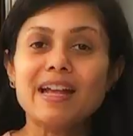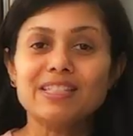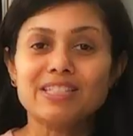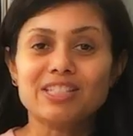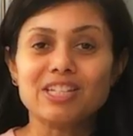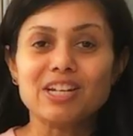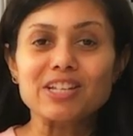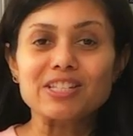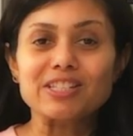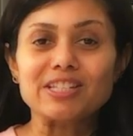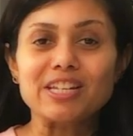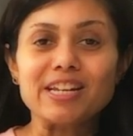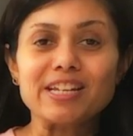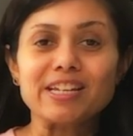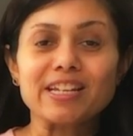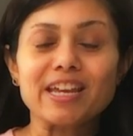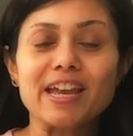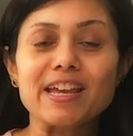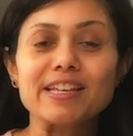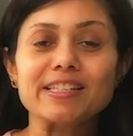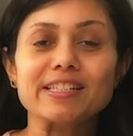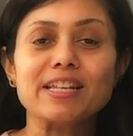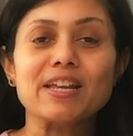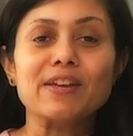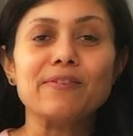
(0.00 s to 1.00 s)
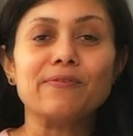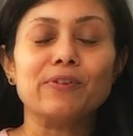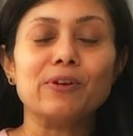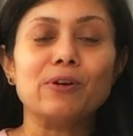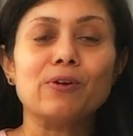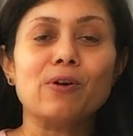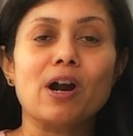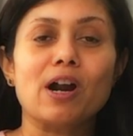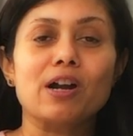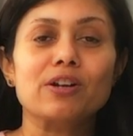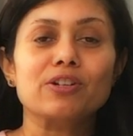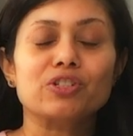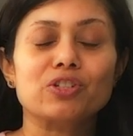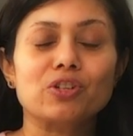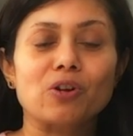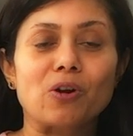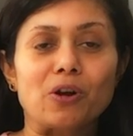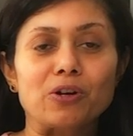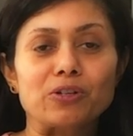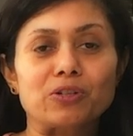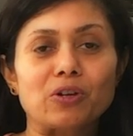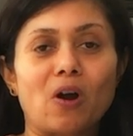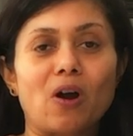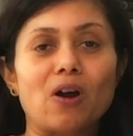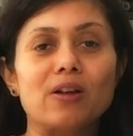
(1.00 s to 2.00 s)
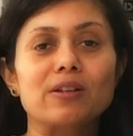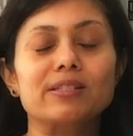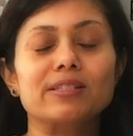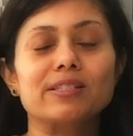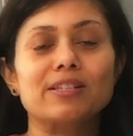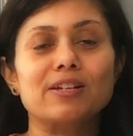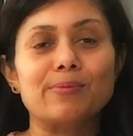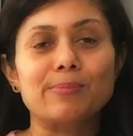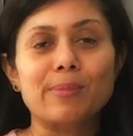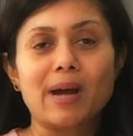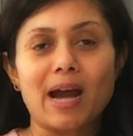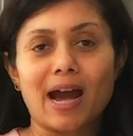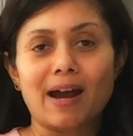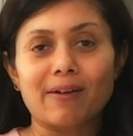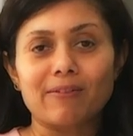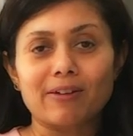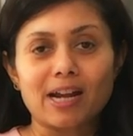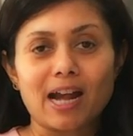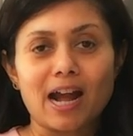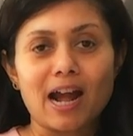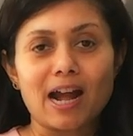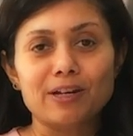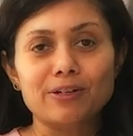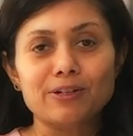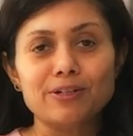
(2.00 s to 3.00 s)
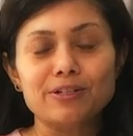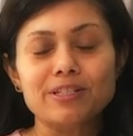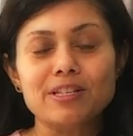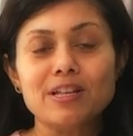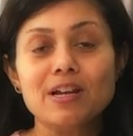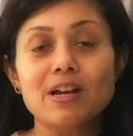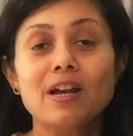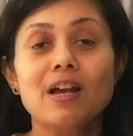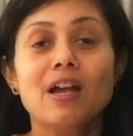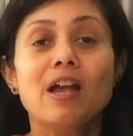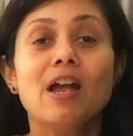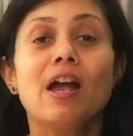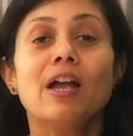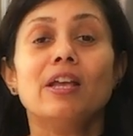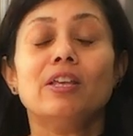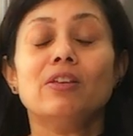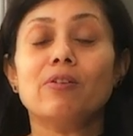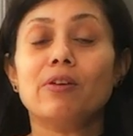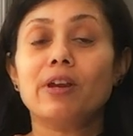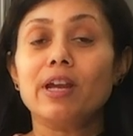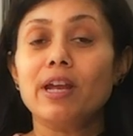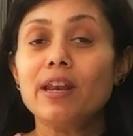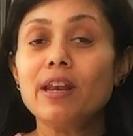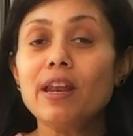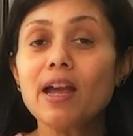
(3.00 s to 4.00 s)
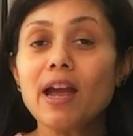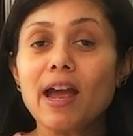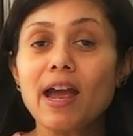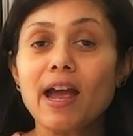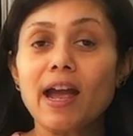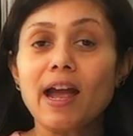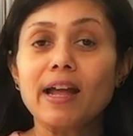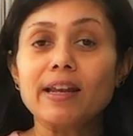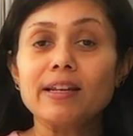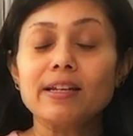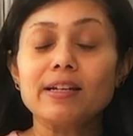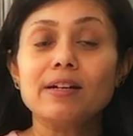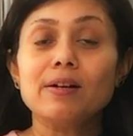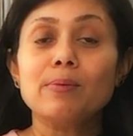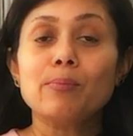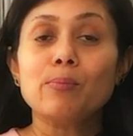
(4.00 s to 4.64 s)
Just in case if you are short on some avocados, you can add